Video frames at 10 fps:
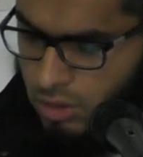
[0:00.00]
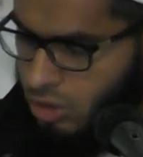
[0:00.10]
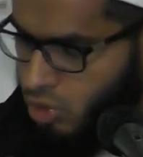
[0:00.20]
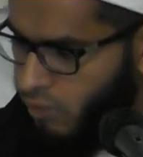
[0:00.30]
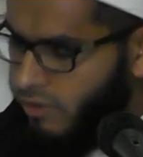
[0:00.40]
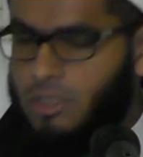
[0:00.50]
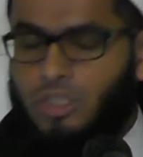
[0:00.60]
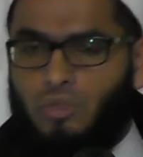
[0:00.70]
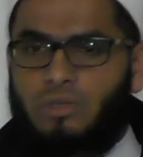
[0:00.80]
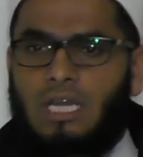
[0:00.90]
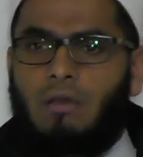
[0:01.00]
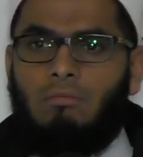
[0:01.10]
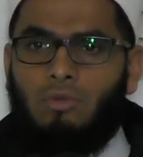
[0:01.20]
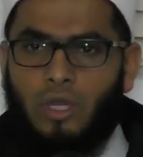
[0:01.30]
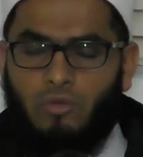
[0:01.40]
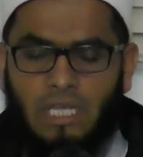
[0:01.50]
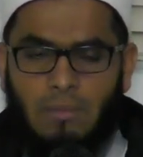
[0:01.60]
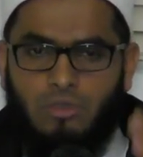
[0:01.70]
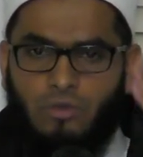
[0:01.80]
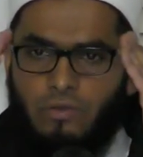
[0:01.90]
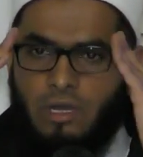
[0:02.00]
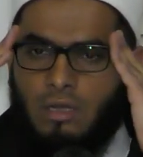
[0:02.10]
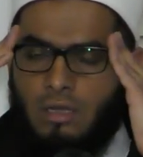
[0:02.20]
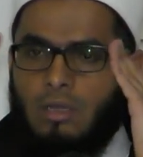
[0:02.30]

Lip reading: So we've understood now, quick recap so far,